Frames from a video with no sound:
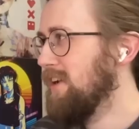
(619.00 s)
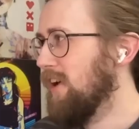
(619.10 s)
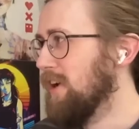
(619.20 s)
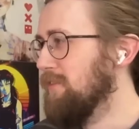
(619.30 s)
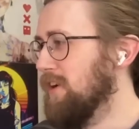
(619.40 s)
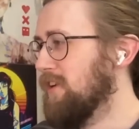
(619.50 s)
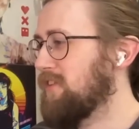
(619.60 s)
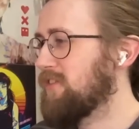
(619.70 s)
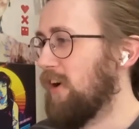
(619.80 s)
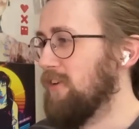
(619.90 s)
Not even a
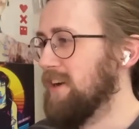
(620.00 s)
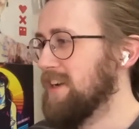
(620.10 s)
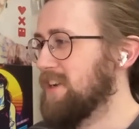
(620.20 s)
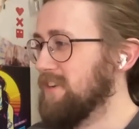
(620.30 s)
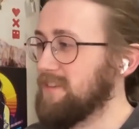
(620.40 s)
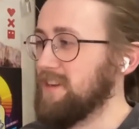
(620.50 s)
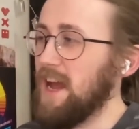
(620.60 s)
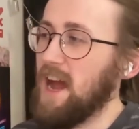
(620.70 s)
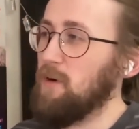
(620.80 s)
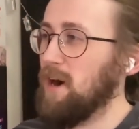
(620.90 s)
sorry, just,
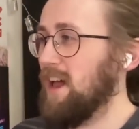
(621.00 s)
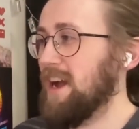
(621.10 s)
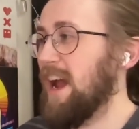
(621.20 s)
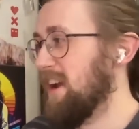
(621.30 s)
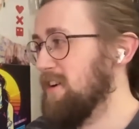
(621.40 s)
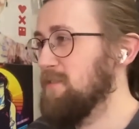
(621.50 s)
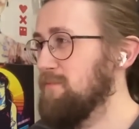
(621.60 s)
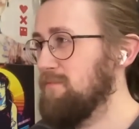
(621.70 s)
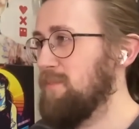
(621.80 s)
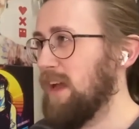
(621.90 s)
yeah, well, I ate
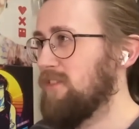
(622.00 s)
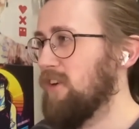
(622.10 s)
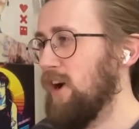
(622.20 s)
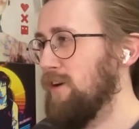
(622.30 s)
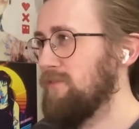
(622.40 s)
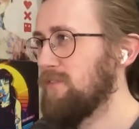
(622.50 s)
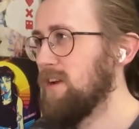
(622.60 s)
them. Piss off.